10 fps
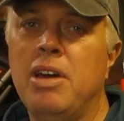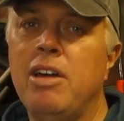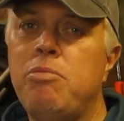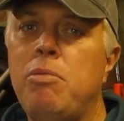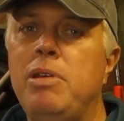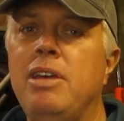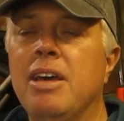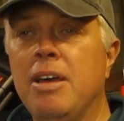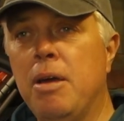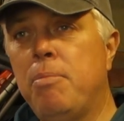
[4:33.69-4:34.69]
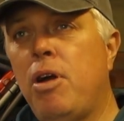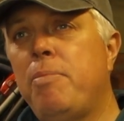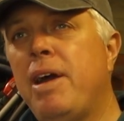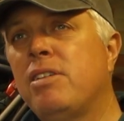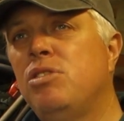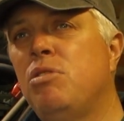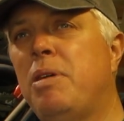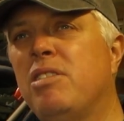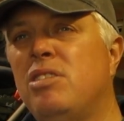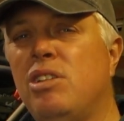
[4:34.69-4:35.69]
And I've probably bike packed to
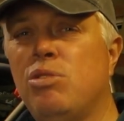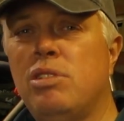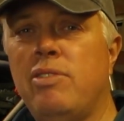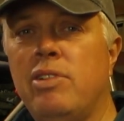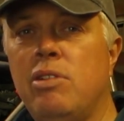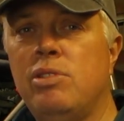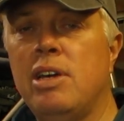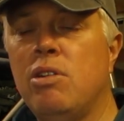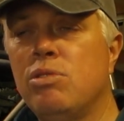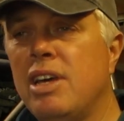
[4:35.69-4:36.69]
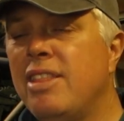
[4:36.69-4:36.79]
about six or seven hotels